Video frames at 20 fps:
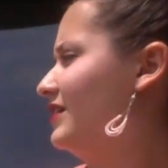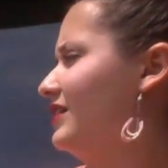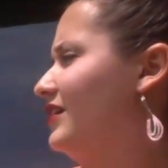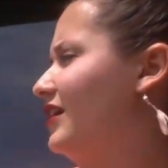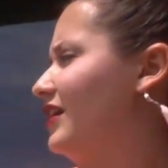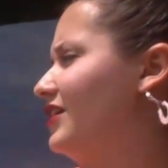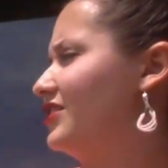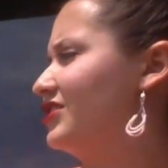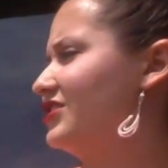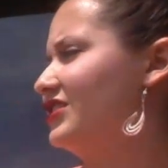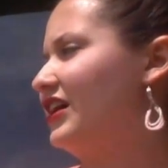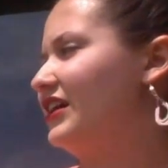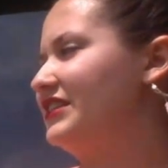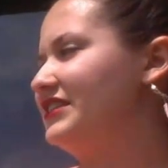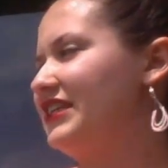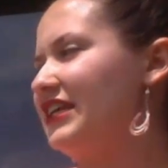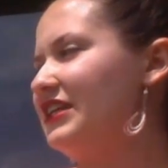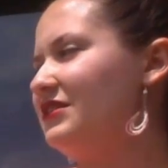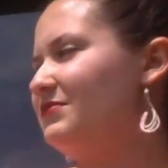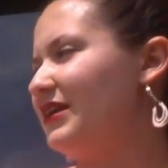Gunnar saw
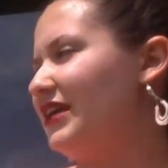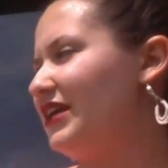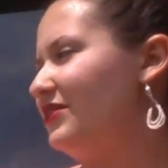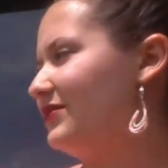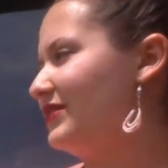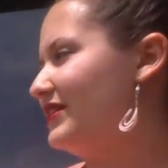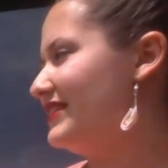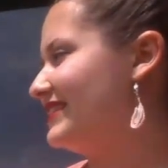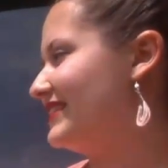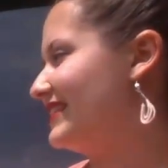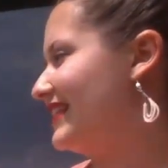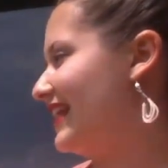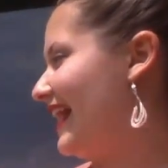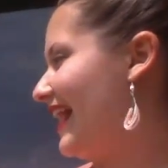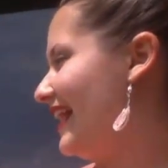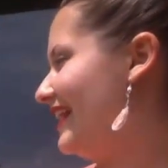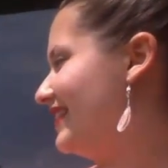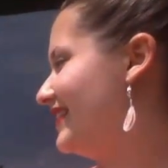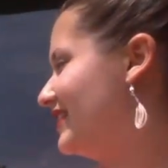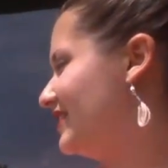10 penguins
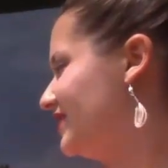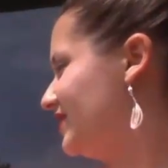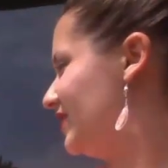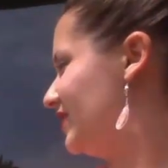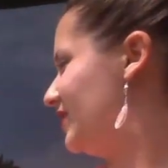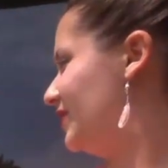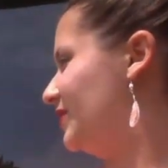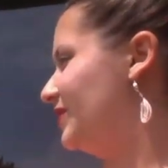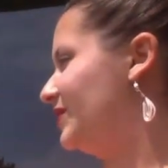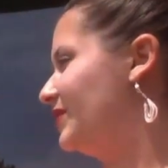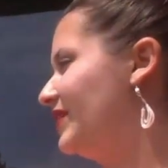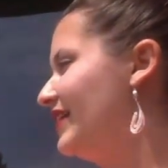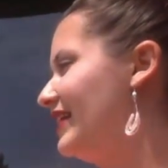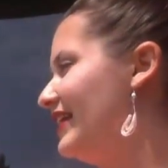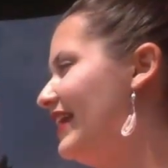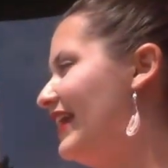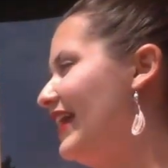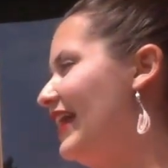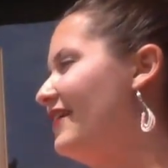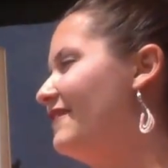at the zoo.
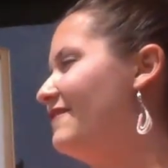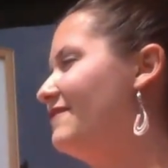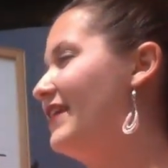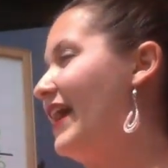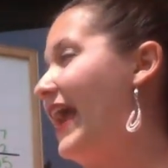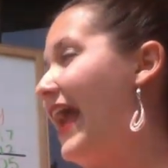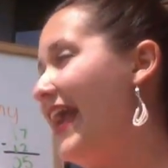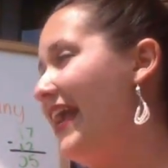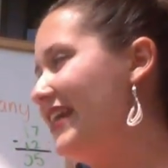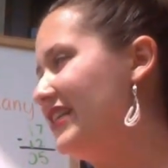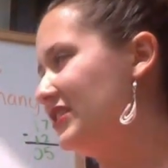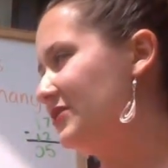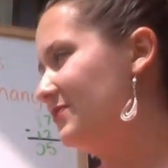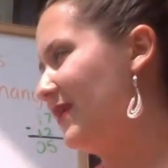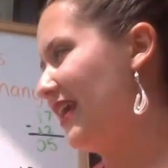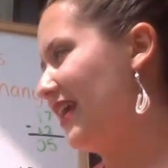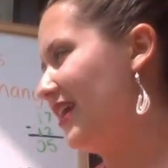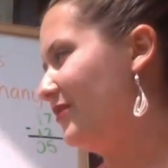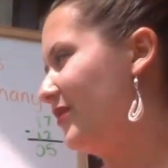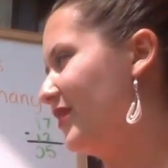If 8
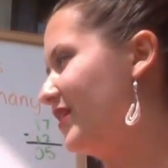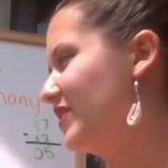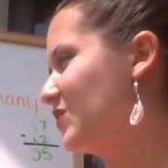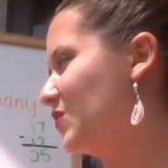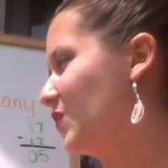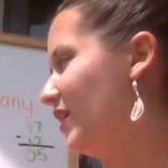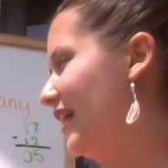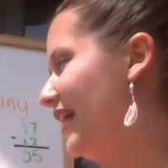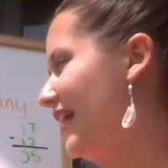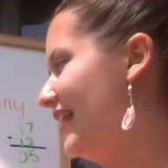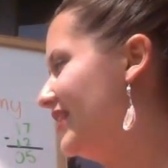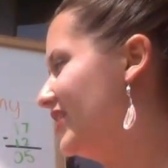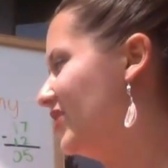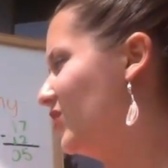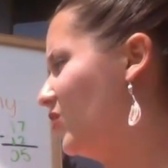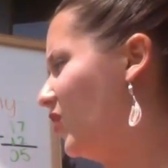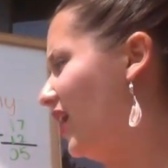penguins were in the